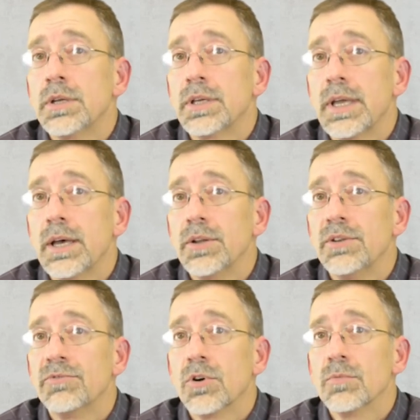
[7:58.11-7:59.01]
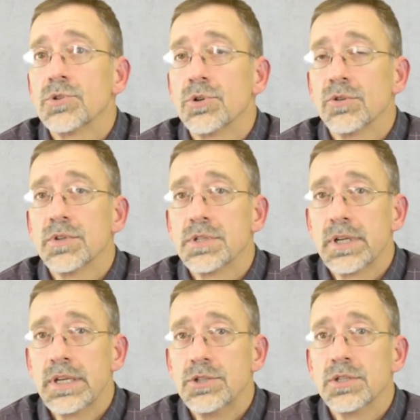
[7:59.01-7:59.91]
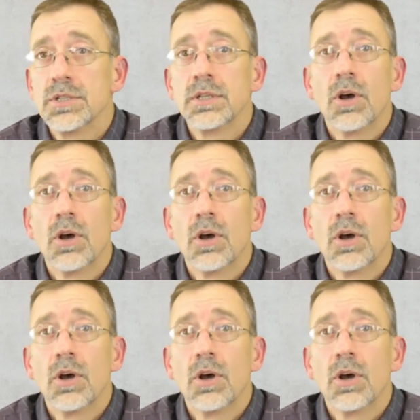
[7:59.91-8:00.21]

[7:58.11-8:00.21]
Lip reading: county farm service agency